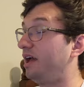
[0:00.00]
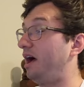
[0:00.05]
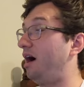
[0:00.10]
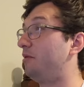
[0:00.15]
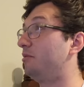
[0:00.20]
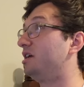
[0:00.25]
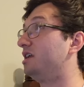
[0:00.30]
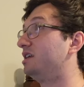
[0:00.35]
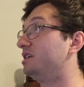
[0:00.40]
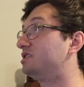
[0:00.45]
I
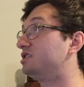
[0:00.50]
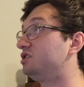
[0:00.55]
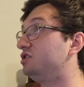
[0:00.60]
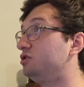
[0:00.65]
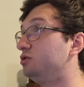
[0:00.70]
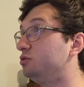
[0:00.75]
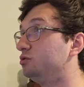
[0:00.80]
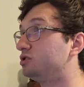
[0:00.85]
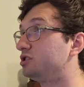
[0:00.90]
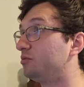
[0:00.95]
mean, it's
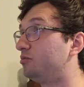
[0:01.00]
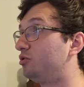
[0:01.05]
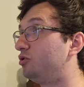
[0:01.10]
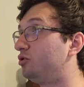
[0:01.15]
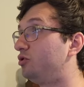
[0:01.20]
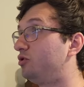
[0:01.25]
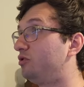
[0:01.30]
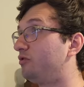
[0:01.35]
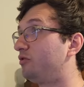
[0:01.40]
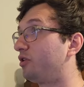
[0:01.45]

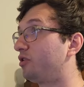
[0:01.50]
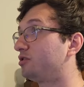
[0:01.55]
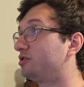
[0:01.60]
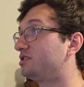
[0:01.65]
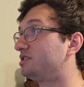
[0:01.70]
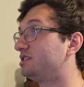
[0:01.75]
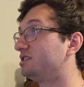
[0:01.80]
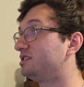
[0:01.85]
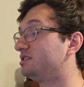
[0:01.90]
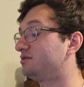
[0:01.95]
usable
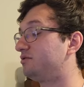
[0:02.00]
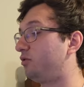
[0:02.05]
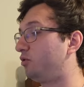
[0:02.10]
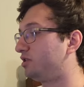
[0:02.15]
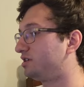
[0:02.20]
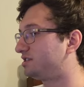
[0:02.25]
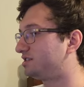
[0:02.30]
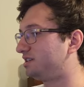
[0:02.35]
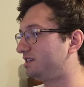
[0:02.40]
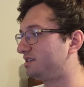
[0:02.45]
versus
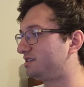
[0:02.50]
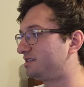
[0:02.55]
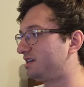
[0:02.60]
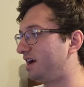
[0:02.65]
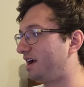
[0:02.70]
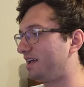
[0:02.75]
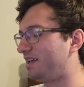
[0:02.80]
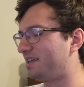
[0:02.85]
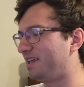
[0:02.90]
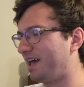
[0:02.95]
Voiceless,
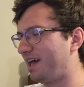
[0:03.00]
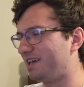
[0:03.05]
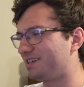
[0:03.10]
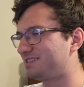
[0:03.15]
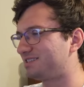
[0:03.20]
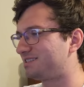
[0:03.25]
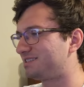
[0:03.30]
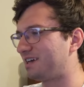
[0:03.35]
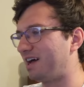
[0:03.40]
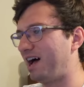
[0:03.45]
I
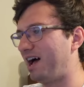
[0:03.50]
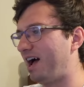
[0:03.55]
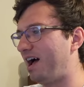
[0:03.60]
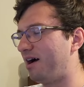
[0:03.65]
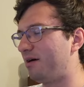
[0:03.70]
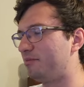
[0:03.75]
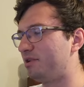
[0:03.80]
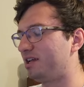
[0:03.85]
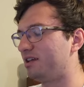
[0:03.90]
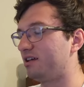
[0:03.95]
guess.
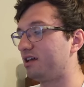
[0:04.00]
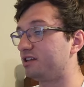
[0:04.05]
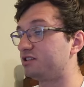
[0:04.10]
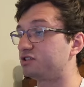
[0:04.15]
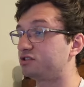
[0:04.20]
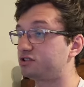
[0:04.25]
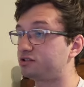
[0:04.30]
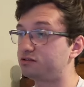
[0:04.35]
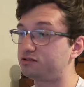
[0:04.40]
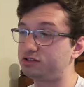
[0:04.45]
I mean,
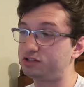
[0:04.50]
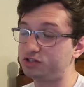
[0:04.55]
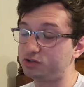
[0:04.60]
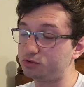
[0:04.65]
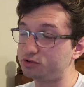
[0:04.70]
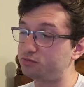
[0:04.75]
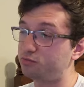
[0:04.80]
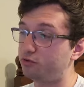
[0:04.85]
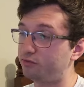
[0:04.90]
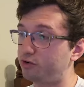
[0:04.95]
it's
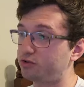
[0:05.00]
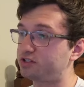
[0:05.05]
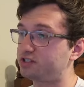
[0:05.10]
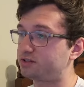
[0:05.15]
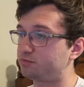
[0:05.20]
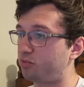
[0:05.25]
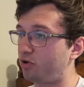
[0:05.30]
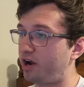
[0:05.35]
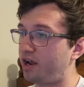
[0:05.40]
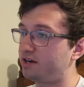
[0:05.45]
usable
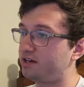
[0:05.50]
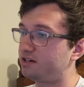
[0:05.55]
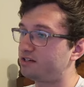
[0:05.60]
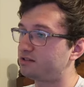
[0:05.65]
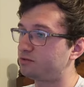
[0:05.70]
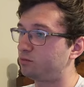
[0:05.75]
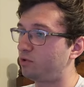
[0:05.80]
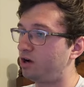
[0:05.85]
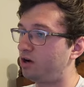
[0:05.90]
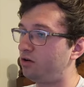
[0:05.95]
versus Branded
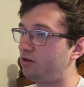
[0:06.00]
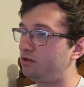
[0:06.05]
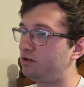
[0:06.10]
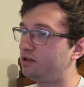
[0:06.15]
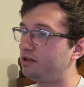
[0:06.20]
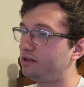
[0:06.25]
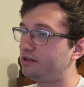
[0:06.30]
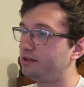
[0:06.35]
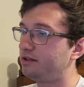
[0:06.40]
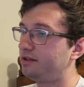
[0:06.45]
as well.
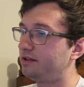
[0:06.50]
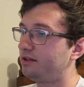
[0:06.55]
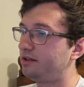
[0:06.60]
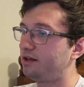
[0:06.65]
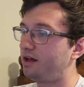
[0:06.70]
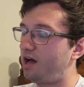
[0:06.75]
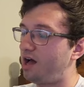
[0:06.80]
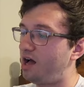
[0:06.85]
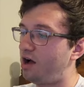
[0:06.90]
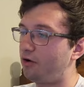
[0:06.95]

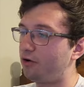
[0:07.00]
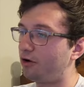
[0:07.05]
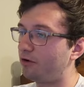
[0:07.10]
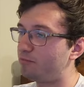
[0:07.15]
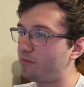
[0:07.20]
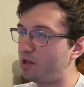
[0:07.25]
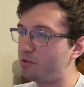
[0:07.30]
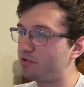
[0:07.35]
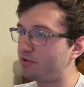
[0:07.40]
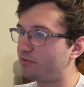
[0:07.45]
I don't know,
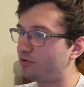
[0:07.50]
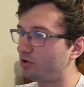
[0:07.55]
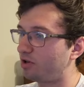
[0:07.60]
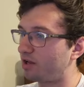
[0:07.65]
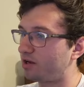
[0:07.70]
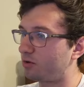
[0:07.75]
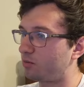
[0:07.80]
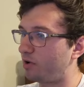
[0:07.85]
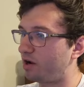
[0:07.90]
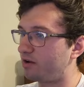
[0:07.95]
maybe if you're
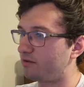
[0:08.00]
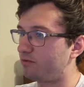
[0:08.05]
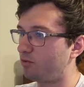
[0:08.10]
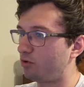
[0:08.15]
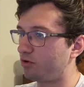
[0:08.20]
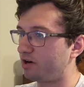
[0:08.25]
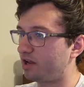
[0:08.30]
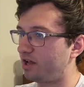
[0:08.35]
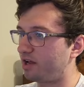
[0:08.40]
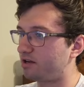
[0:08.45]
like a rank
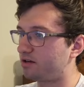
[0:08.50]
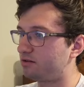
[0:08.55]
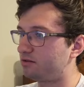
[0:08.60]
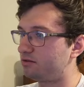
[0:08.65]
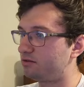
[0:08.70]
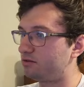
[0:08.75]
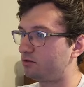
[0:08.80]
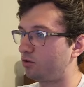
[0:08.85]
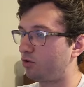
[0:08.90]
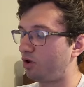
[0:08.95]
4 deck,
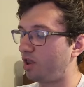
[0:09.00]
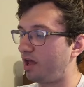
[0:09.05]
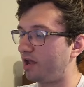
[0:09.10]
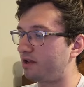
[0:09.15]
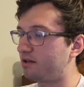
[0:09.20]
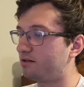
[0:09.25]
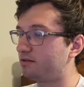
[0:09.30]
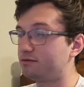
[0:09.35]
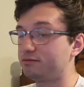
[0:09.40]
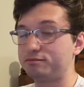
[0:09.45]
or like